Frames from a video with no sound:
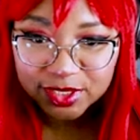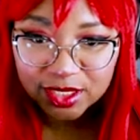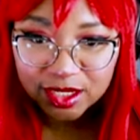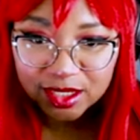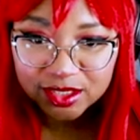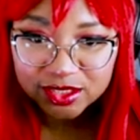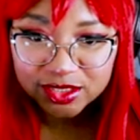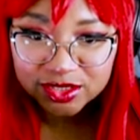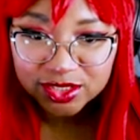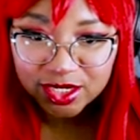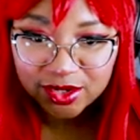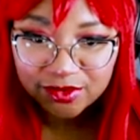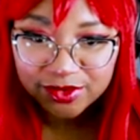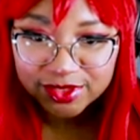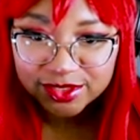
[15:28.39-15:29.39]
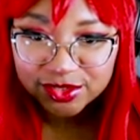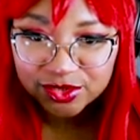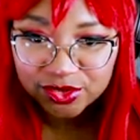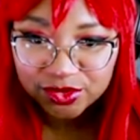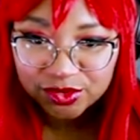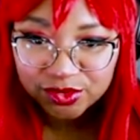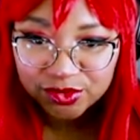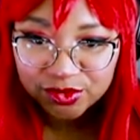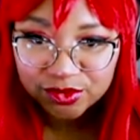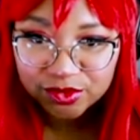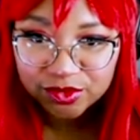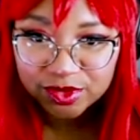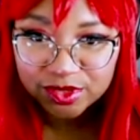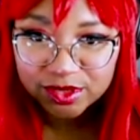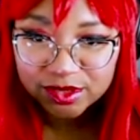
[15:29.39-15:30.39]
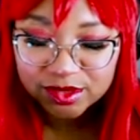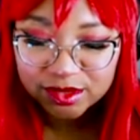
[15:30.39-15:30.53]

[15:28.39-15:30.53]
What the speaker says: Gosh, I went to